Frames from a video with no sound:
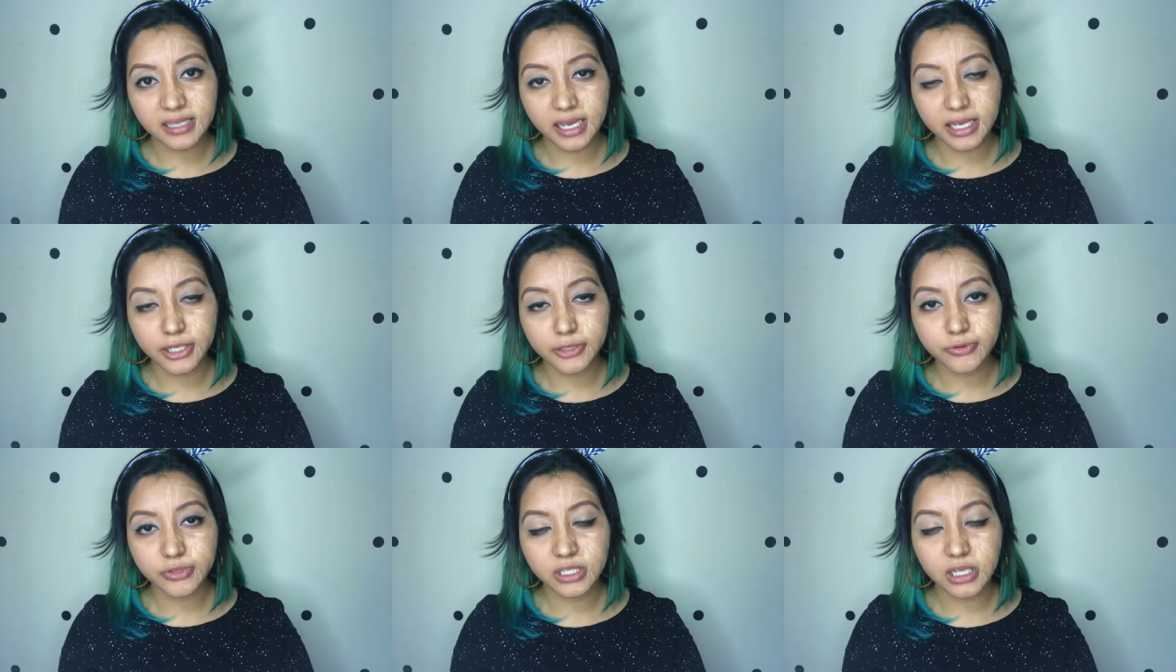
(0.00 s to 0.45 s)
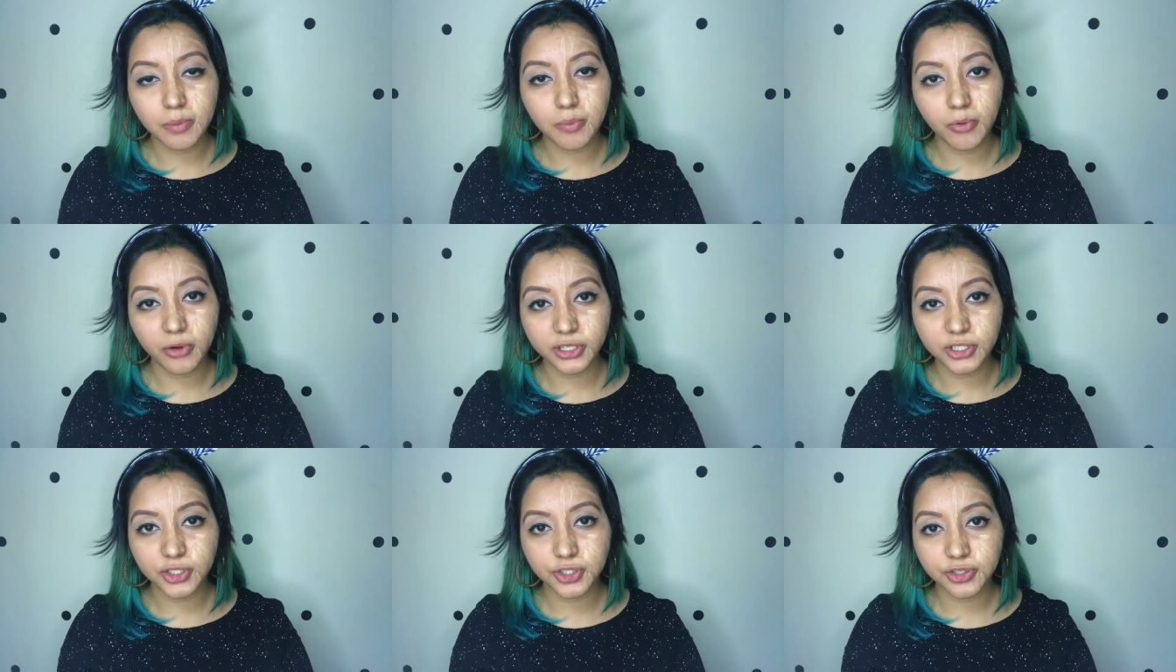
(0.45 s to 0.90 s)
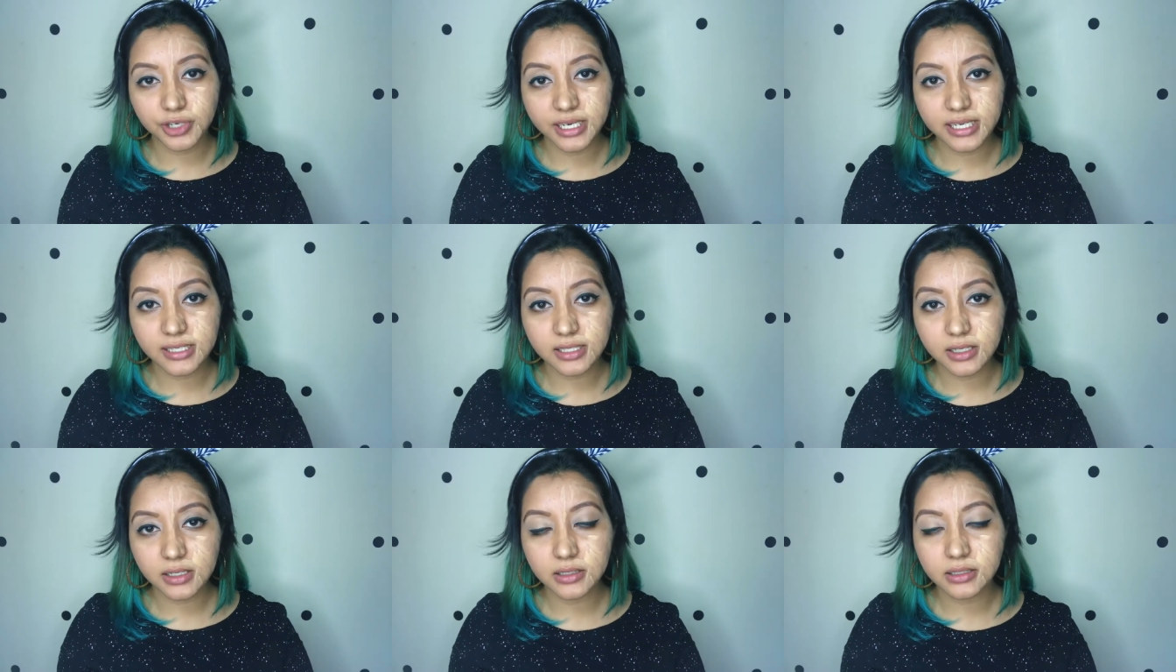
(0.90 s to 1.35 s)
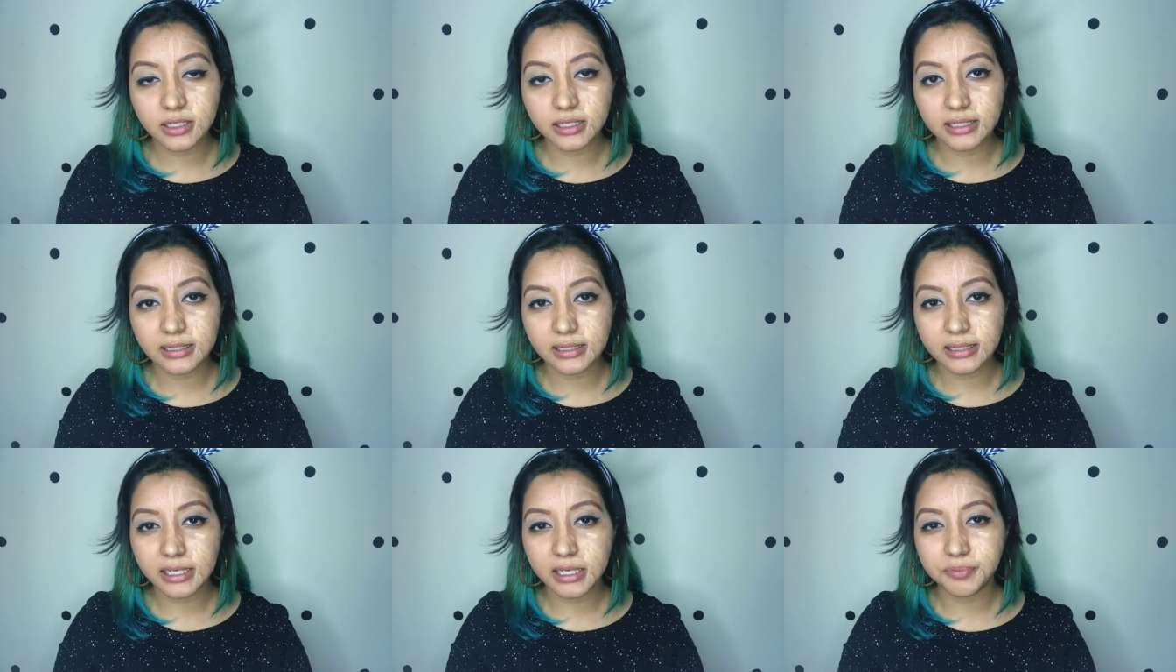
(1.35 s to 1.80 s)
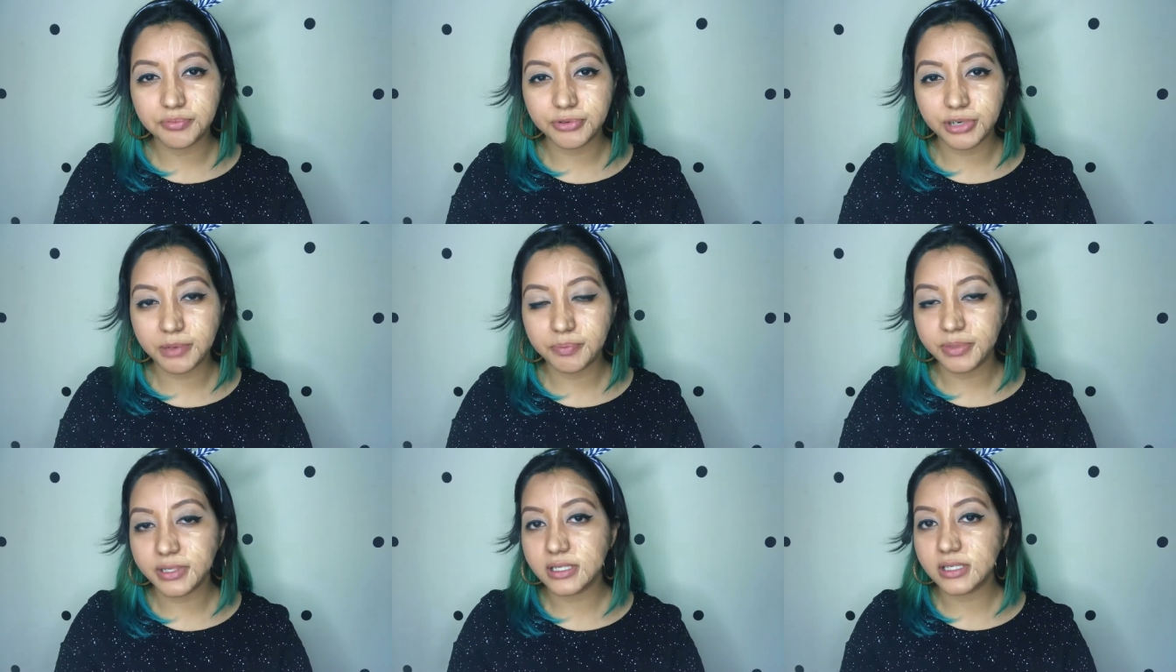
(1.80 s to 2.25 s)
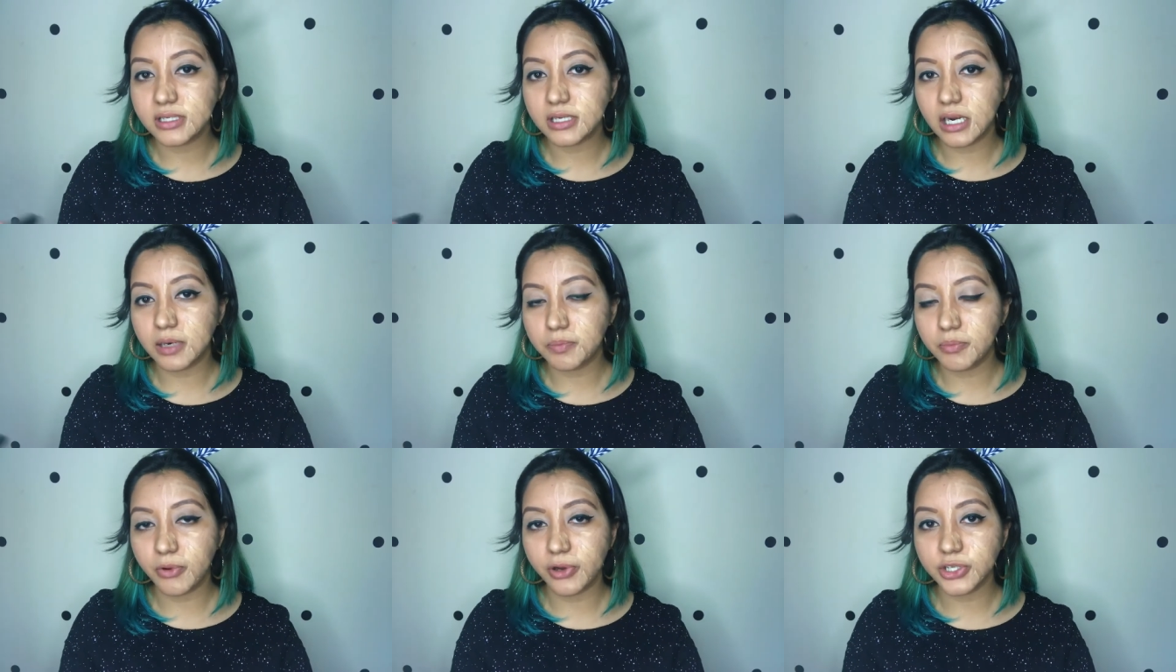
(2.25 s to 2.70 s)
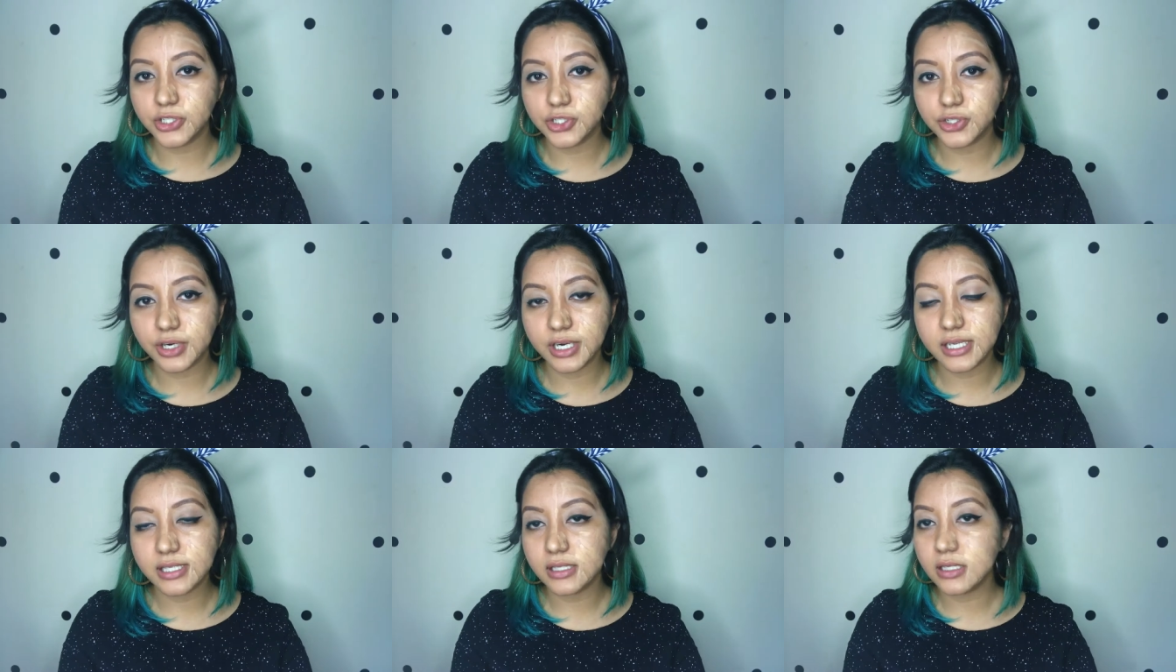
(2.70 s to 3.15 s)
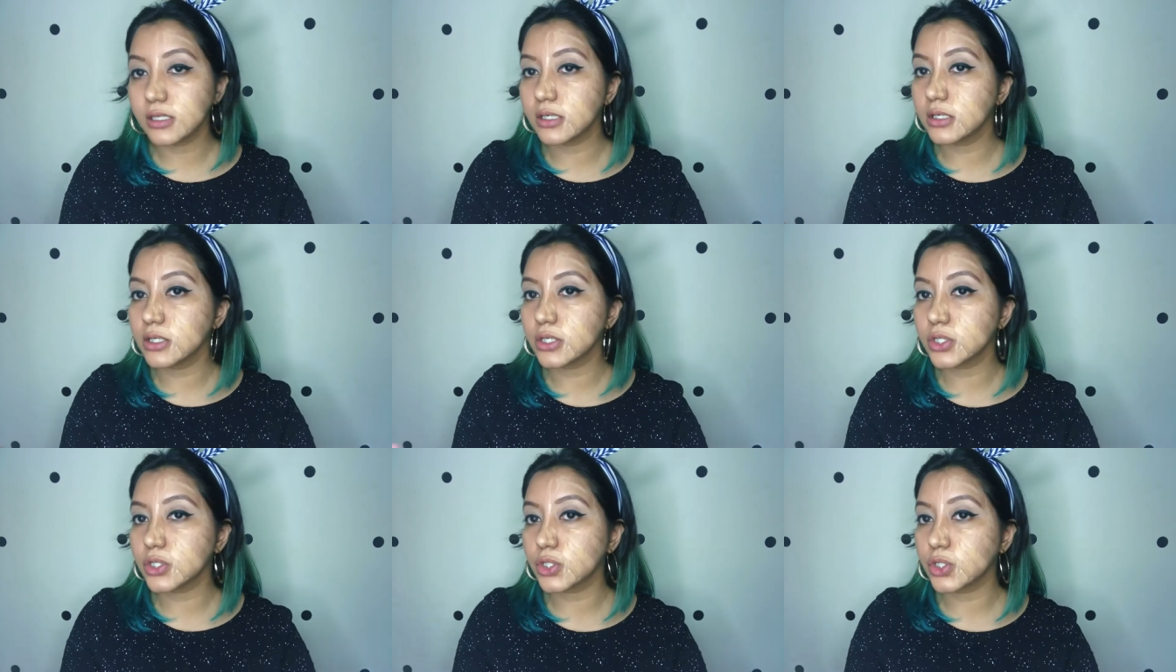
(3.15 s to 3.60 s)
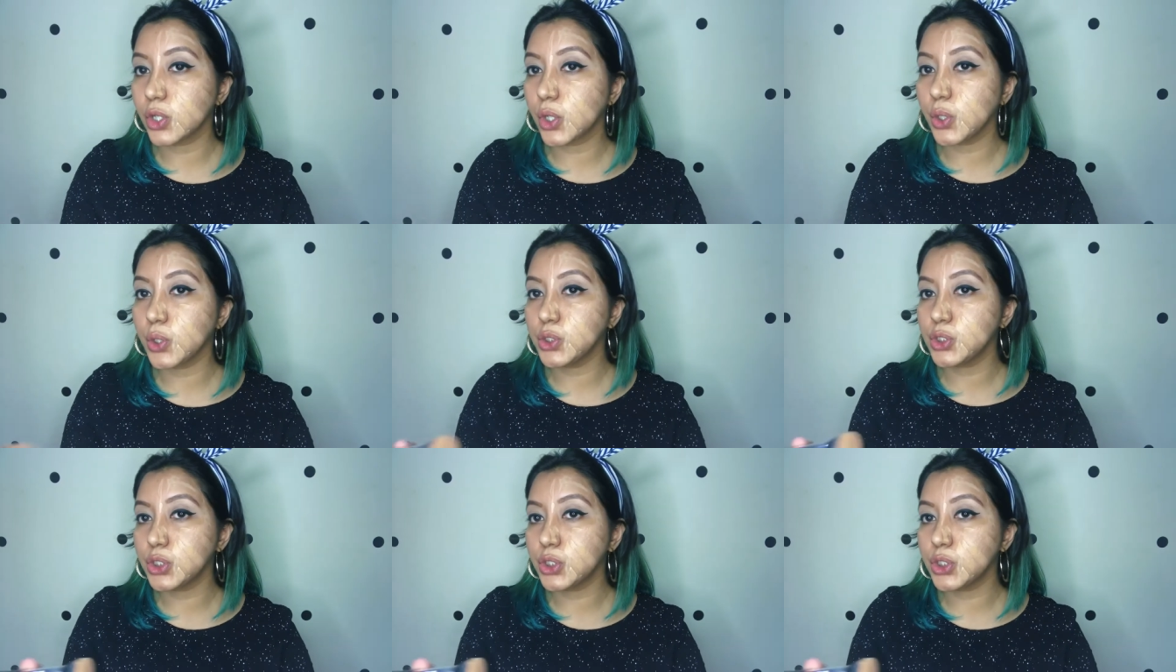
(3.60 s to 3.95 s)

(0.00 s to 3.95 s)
I used a moisturizer, the Clinique Prep and Start moisturizer. So